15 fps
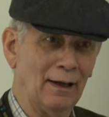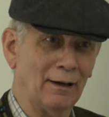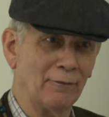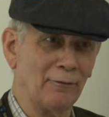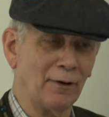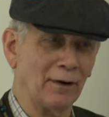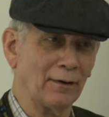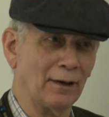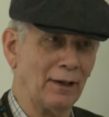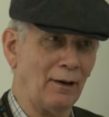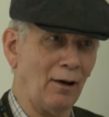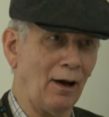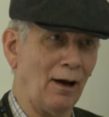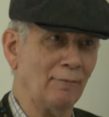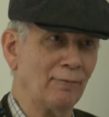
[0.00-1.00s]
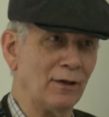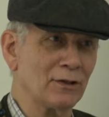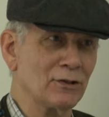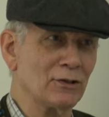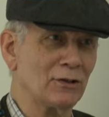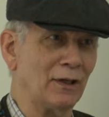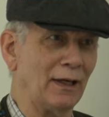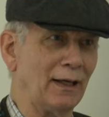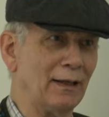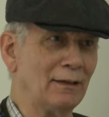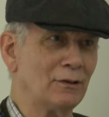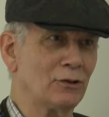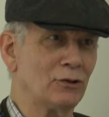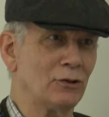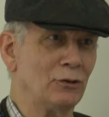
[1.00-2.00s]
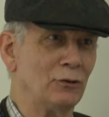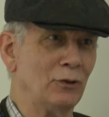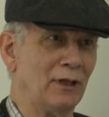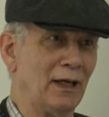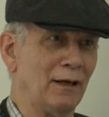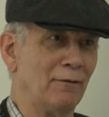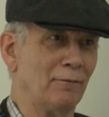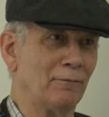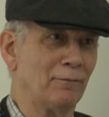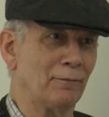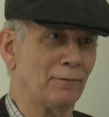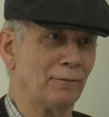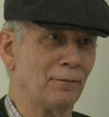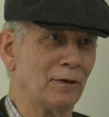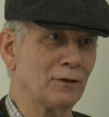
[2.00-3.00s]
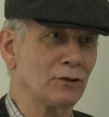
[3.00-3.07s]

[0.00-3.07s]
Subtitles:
a fairly obvious thing to give